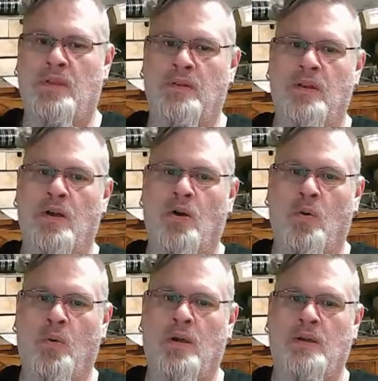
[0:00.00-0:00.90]

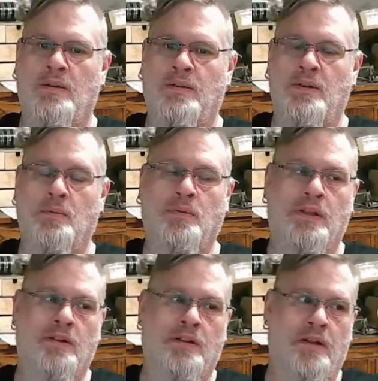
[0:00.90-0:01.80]
No, no
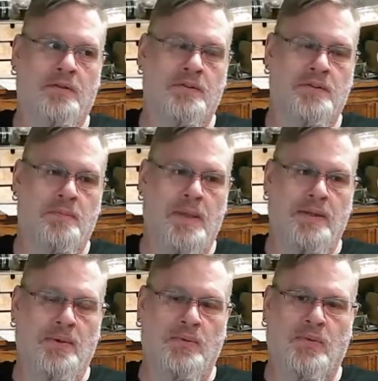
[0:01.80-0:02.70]
player character
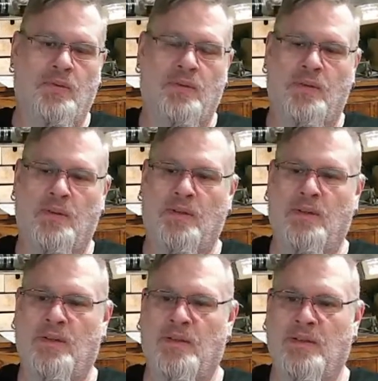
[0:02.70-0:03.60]
tomatoes.
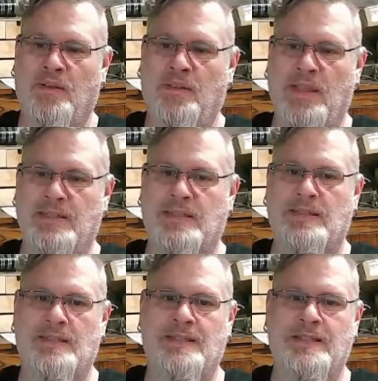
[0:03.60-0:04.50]

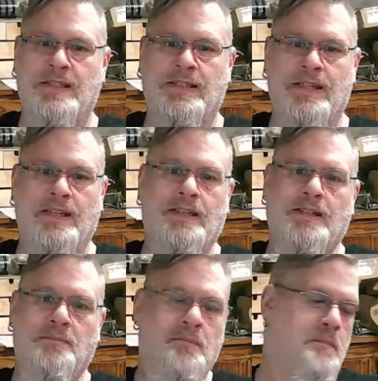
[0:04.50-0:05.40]
That's silly.
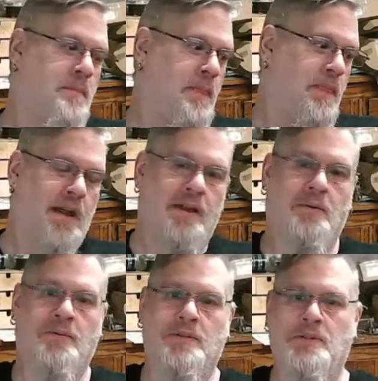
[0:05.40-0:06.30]
I
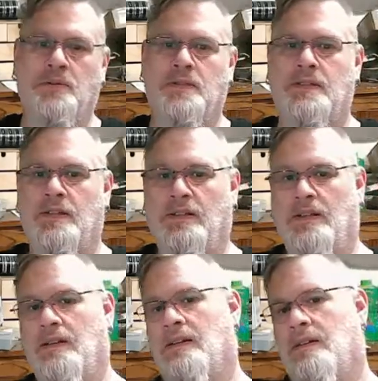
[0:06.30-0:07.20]
don't do silly.